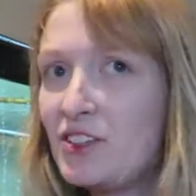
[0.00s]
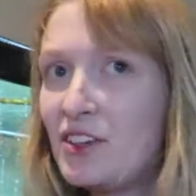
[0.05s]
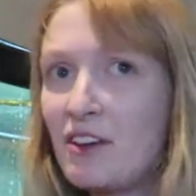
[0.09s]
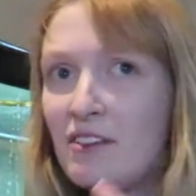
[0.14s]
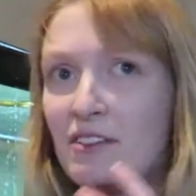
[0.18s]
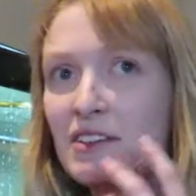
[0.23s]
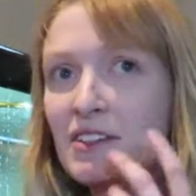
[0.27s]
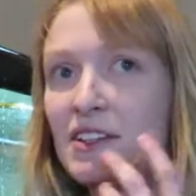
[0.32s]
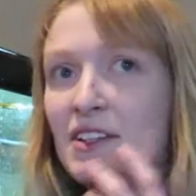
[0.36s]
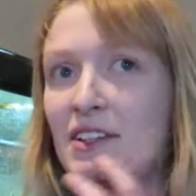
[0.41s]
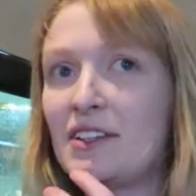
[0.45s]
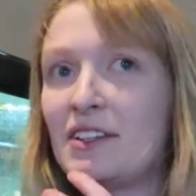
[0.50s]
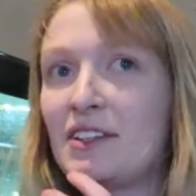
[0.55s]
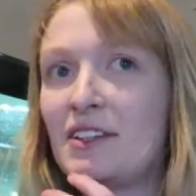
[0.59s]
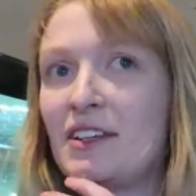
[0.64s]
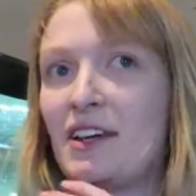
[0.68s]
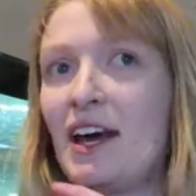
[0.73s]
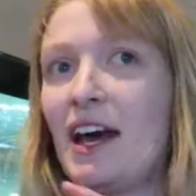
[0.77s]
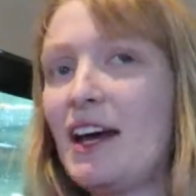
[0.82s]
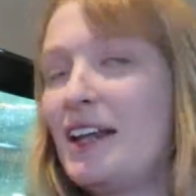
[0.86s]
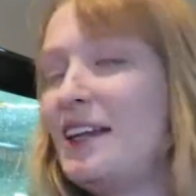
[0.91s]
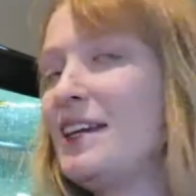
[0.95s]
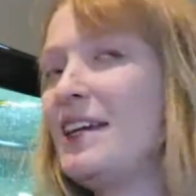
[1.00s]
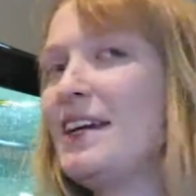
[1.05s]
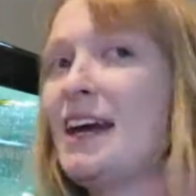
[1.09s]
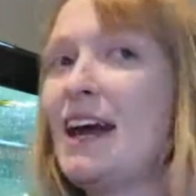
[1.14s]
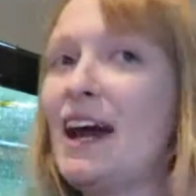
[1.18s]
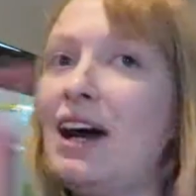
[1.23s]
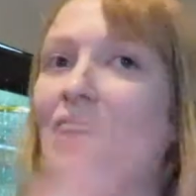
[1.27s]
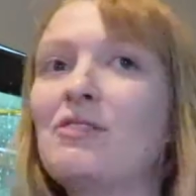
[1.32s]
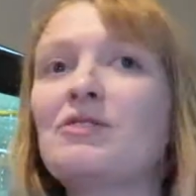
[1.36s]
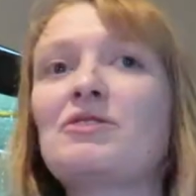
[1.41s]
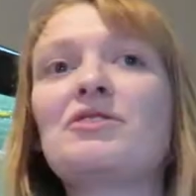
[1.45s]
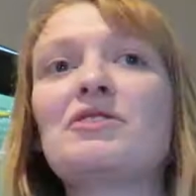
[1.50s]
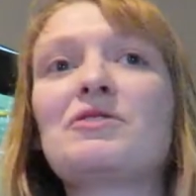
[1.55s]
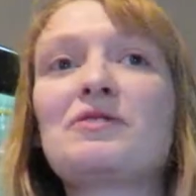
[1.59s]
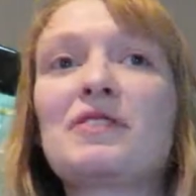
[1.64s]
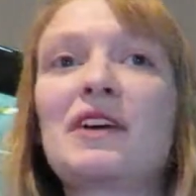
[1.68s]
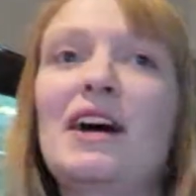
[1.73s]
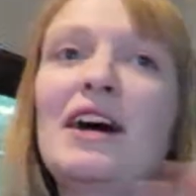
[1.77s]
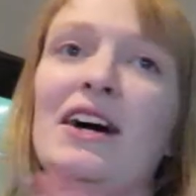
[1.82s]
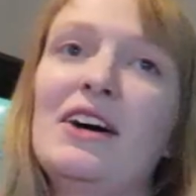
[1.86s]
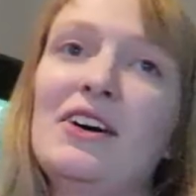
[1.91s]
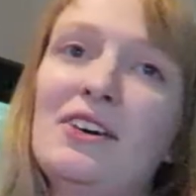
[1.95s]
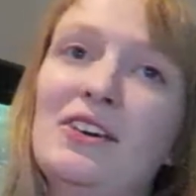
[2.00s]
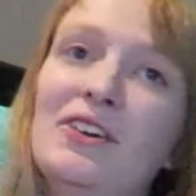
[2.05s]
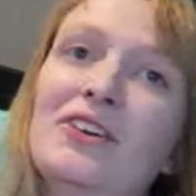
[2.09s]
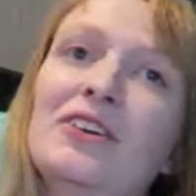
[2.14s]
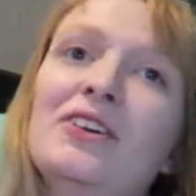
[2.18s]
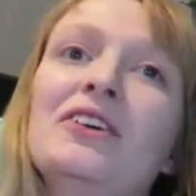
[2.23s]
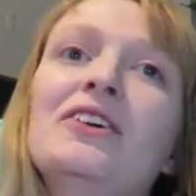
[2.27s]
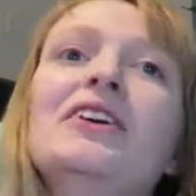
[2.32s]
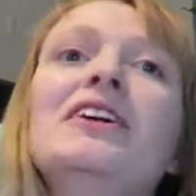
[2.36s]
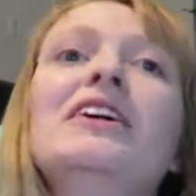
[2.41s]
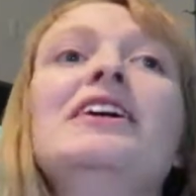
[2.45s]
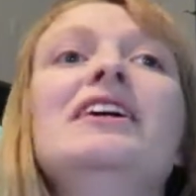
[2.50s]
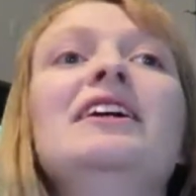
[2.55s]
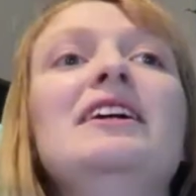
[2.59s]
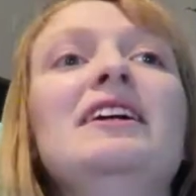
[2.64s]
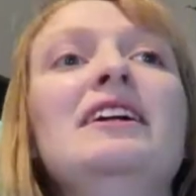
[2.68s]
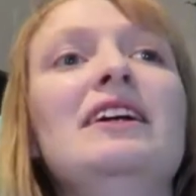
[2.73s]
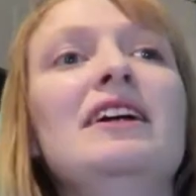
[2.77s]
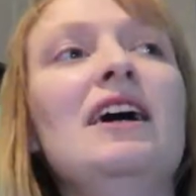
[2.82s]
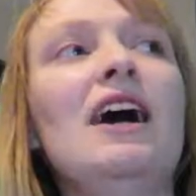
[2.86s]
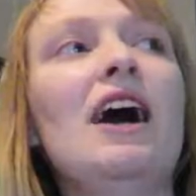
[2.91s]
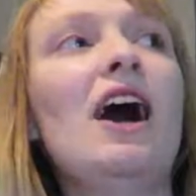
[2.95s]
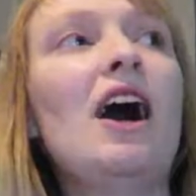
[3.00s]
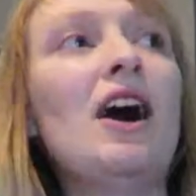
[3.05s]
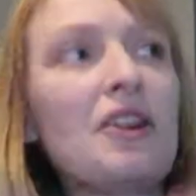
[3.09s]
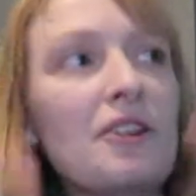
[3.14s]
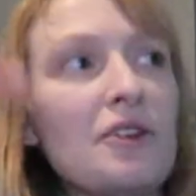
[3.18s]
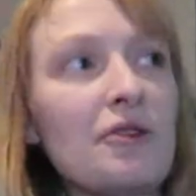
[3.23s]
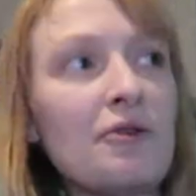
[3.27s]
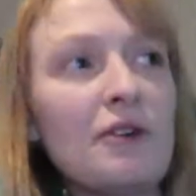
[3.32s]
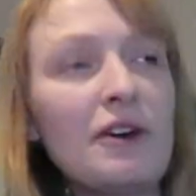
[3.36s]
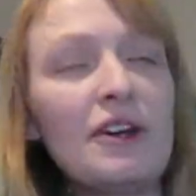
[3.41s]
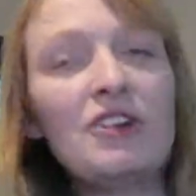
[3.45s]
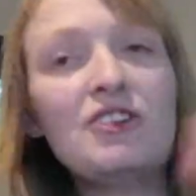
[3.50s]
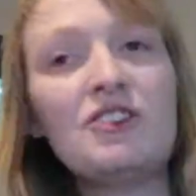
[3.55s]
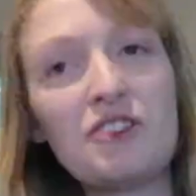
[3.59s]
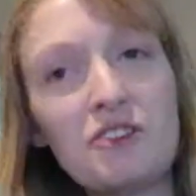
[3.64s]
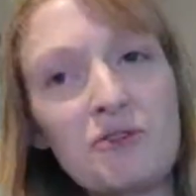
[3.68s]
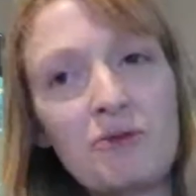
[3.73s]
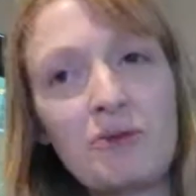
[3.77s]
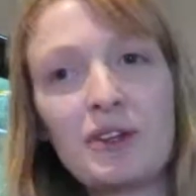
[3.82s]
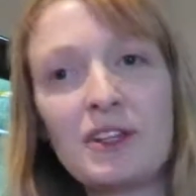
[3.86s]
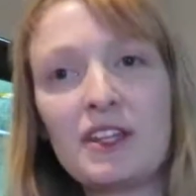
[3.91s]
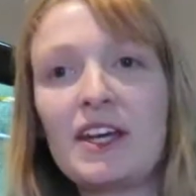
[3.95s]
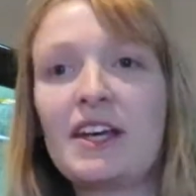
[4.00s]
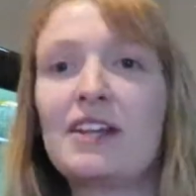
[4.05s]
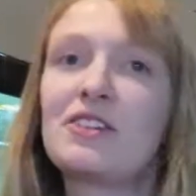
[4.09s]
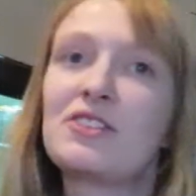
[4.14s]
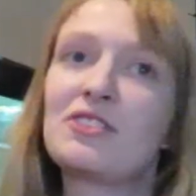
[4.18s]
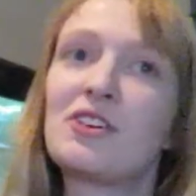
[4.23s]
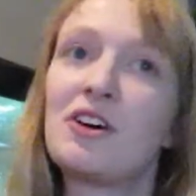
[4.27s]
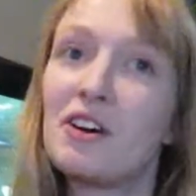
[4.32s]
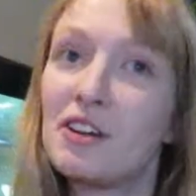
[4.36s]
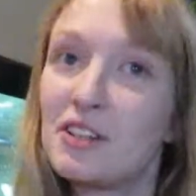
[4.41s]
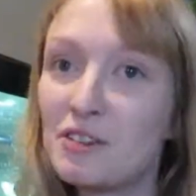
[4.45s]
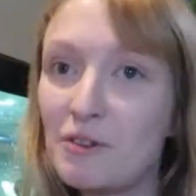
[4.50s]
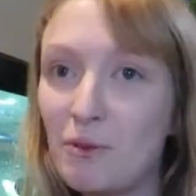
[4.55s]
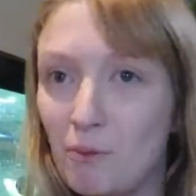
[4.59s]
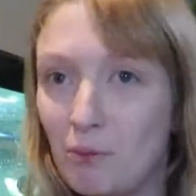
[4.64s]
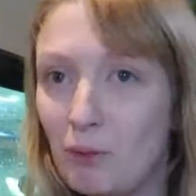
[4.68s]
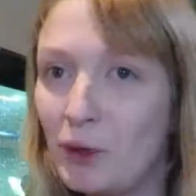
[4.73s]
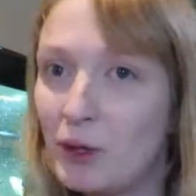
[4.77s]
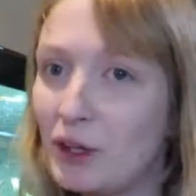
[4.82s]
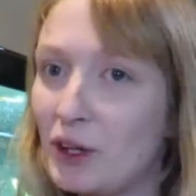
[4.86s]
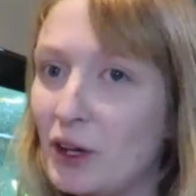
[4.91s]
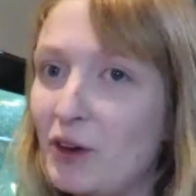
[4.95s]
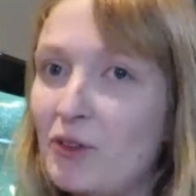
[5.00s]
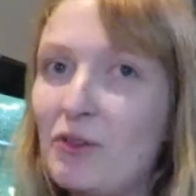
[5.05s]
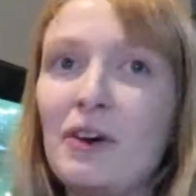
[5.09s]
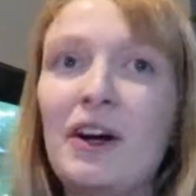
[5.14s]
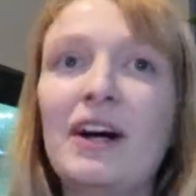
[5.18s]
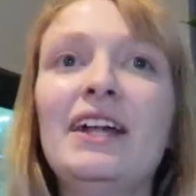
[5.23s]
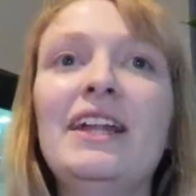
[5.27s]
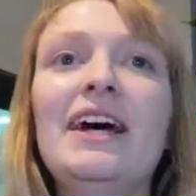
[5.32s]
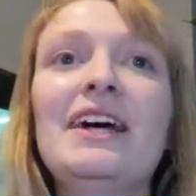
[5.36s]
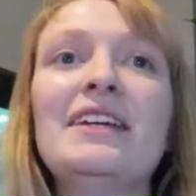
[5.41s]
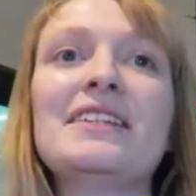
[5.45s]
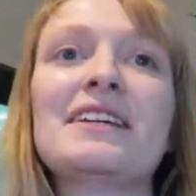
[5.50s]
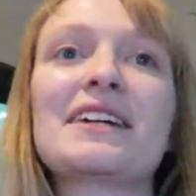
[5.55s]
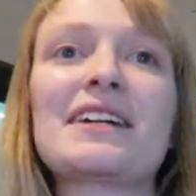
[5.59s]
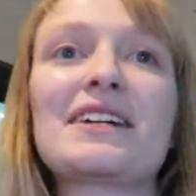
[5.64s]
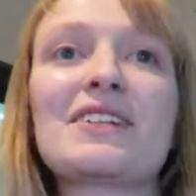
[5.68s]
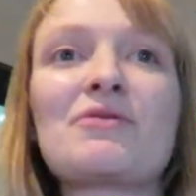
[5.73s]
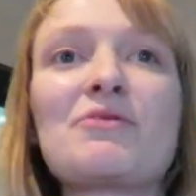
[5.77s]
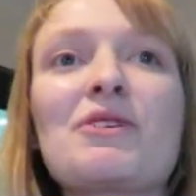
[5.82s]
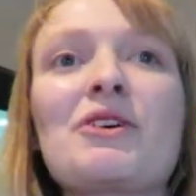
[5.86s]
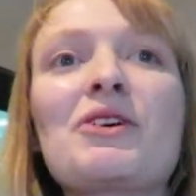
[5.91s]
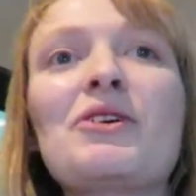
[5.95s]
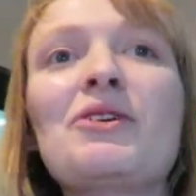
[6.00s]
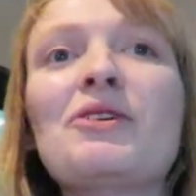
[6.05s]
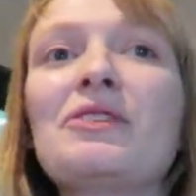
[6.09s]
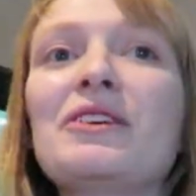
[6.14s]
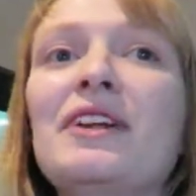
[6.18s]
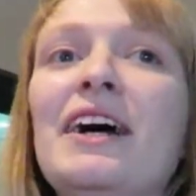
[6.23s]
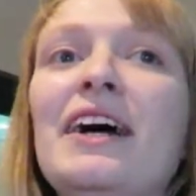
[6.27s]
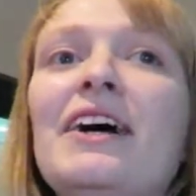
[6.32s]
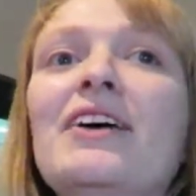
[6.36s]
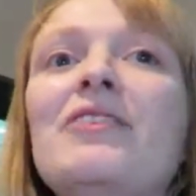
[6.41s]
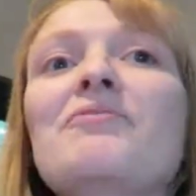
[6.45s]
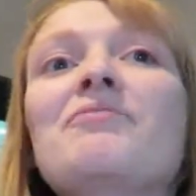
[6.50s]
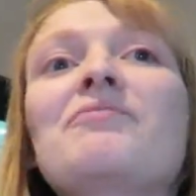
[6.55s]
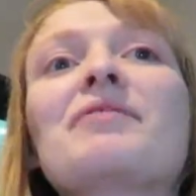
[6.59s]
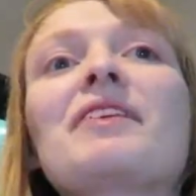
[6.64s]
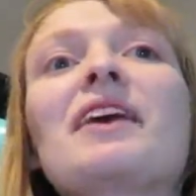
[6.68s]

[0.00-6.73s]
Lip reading: There isn't any out of that or other fish within, so it's monophyletic as we call it.